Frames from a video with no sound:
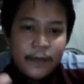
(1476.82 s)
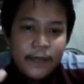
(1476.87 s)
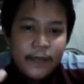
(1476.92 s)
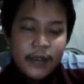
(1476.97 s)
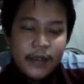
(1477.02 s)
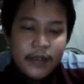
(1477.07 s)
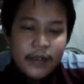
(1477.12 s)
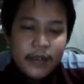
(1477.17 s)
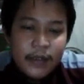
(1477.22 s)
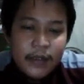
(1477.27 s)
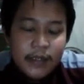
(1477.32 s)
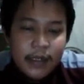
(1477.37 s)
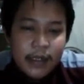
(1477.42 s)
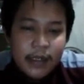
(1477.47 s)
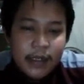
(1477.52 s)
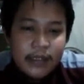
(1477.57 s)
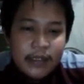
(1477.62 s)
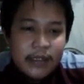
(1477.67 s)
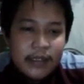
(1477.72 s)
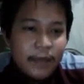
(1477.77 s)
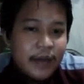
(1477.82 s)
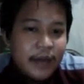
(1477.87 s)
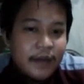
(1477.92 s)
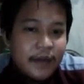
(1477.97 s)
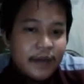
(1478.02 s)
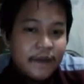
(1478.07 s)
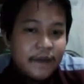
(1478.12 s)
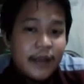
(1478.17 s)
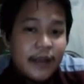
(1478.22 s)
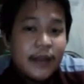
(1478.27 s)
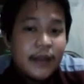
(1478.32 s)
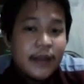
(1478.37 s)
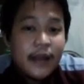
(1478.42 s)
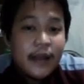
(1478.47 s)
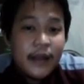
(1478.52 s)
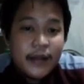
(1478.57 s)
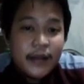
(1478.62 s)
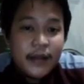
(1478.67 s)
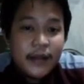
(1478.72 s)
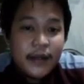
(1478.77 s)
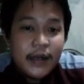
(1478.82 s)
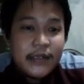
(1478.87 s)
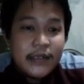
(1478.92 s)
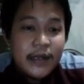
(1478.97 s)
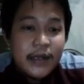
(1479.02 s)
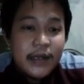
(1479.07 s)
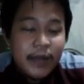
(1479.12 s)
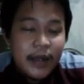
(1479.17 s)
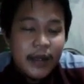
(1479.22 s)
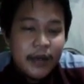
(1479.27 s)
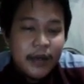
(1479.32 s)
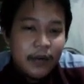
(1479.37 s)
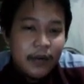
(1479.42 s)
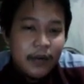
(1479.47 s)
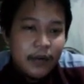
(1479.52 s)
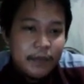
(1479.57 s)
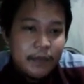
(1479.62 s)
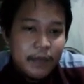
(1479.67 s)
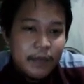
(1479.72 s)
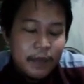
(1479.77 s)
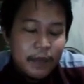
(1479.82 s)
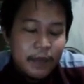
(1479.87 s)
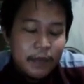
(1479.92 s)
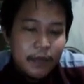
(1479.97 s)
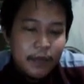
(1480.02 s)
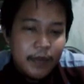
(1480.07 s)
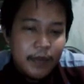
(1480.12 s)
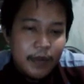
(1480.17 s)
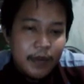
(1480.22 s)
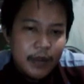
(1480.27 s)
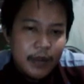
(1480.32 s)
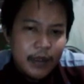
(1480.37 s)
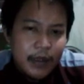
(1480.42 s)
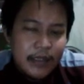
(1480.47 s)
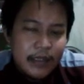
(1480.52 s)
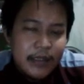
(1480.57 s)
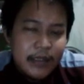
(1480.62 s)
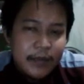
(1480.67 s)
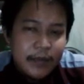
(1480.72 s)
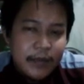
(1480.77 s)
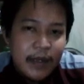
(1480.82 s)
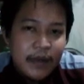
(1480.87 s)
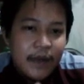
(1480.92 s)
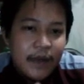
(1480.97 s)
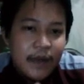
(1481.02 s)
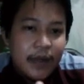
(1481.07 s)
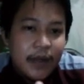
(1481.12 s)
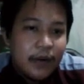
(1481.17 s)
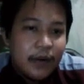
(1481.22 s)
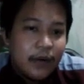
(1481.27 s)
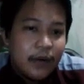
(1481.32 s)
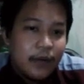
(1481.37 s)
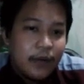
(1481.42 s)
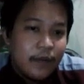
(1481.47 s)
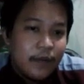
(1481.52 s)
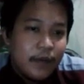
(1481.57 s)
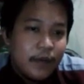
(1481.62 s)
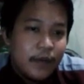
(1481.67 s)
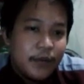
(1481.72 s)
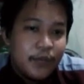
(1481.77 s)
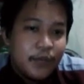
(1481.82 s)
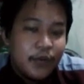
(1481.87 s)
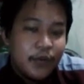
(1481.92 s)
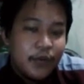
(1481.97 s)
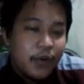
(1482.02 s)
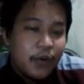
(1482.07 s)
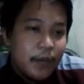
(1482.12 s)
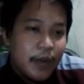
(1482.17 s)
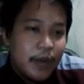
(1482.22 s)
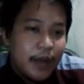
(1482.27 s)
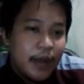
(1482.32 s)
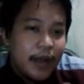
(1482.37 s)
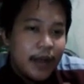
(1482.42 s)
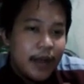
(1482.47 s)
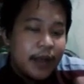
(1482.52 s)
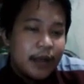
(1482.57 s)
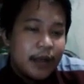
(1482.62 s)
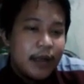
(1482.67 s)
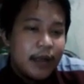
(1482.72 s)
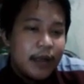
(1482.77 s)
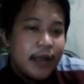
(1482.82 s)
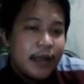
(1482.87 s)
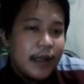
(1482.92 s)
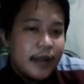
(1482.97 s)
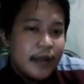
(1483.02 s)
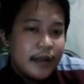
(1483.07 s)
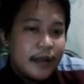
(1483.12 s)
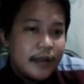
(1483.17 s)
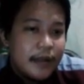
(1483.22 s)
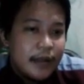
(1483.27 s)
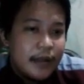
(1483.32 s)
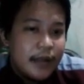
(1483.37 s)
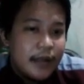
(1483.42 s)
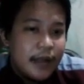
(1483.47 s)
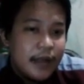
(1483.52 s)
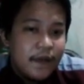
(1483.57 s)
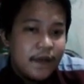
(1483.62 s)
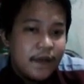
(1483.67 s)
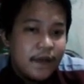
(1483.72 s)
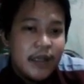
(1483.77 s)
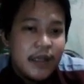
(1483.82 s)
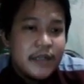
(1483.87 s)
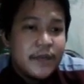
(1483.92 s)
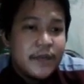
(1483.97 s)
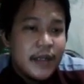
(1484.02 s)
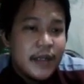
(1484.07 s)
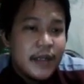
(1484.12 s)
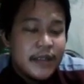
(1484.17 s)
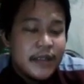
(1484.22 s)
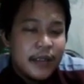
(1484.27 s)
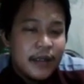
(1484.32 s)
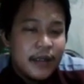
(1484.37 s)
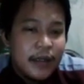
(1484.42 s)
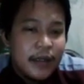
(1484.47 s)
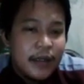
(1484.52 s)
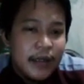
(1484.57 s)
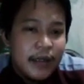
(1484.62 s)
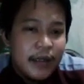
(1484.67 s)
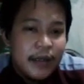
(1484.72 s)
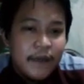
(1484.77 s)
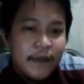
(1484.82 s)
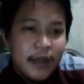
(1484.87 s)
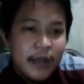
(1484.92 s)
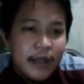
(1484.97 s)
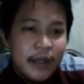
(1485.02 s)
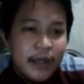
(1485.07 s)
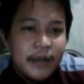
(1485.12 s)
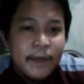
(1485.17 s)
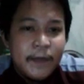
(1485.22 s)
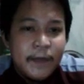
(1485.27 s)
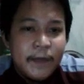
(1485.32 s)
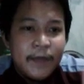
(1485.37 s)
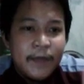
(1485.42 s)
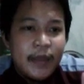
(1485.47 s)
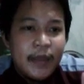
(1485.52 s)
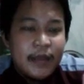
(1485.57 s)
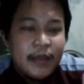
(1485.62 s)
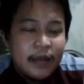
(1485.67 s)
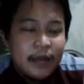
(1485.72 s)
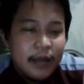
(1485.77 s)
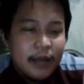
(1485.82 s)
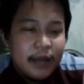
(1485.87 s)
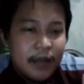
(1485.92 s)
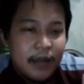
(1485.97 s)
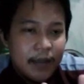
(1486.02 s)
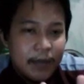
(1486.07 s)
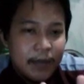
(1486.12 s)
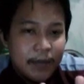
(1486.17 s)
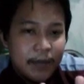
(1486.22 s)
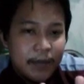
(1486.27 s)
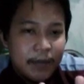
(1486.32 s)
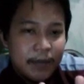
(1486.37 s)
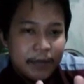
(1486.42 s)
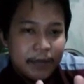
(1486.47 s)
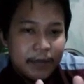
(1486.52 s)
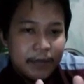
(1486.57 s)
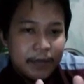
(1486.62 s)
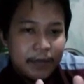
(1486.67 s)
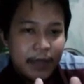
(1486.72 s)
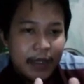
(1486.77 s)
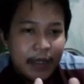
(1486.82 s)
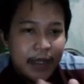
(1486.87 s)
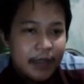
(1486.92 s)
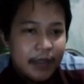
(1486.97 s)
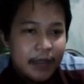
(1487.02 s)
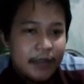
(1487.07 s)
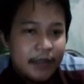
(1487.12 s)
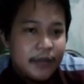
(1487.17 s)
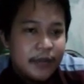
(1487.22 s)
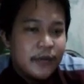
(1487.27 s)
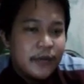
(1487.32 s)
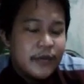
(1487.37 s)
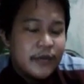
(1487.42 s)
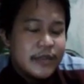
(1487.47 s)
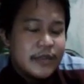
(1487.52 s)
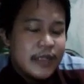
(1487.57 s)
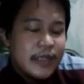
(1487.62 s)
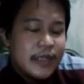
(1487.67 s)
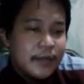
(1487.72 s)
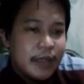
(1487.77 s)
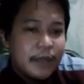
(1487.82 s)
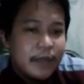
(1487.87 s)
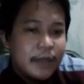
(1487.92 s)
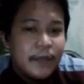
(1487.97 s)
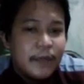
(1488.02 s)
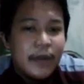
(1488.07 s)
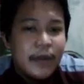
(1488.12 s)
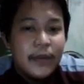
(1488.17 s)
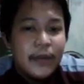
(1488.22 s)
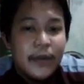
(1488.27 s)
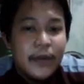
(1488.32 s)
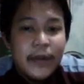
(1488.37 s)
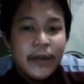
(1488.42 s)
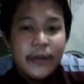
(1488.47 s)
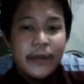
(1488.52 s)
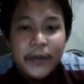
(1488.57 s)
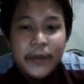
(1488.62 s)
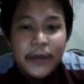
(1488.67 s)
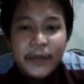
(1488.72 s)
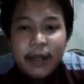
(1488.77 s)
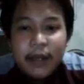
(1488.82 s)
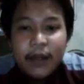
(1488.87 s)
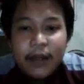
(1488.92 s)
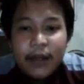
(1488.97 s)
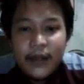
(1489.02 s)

Rajaban event. Rajaban event, you put comma and give the explanation. An event held to celebrate blah blah blah blah blah.